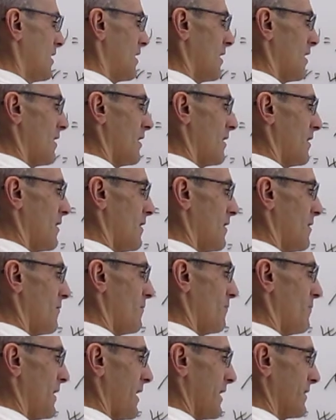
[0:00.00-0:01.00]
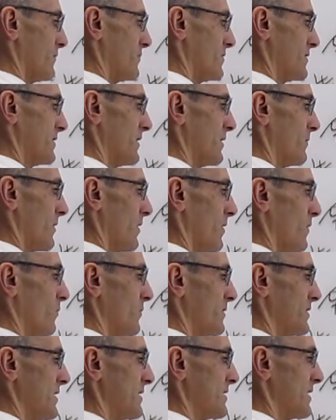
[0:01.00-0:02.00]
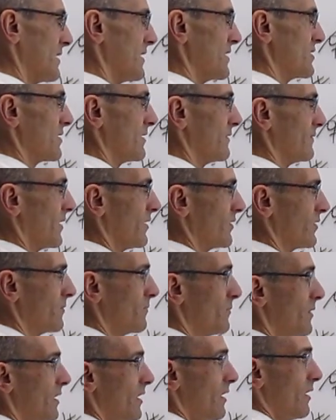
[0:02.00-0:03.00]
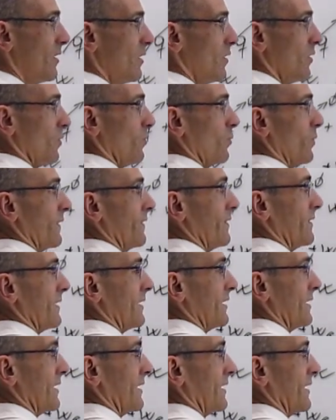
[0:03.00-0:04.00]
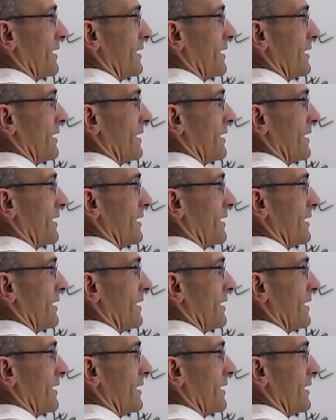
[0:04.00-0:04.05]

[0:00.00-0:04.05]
uh, minus zero, which is the initial volume. When the